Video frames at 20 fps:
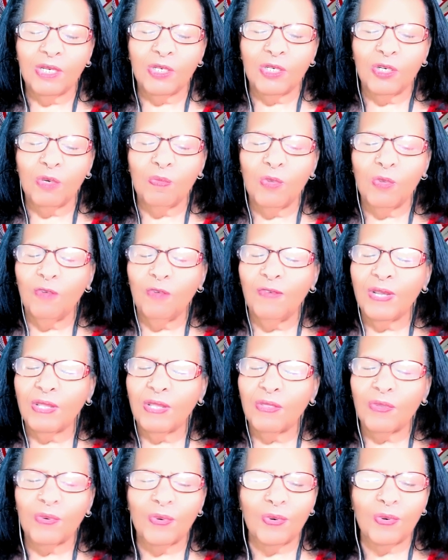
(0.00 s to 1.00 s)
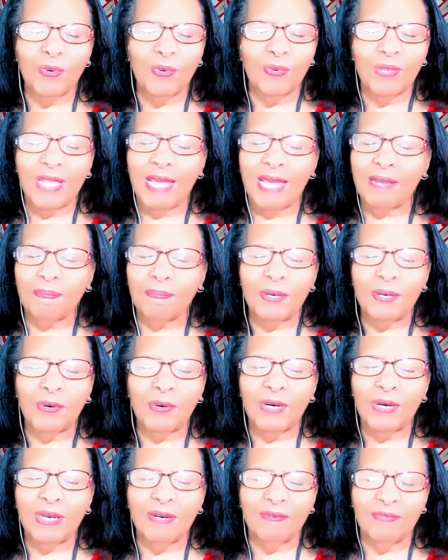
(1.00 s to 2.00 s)
to moving through that
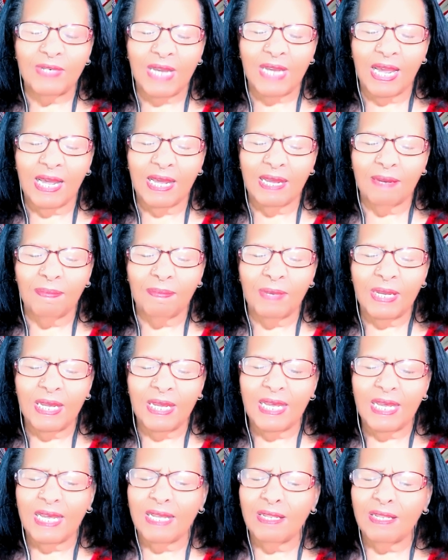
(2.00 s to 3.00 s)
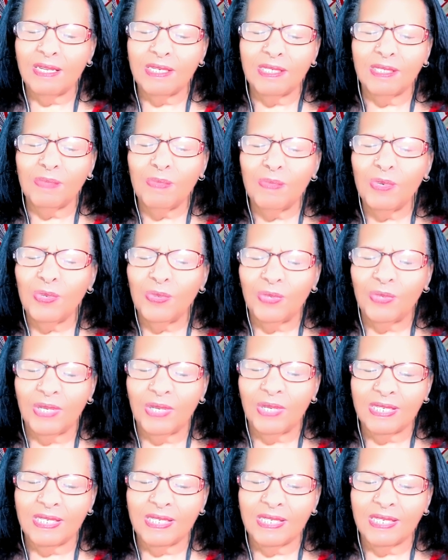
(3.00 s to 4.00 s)
period of time in the
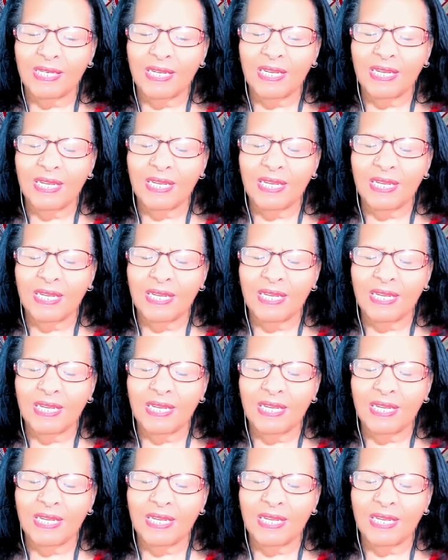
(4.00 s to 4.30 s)
smoothest,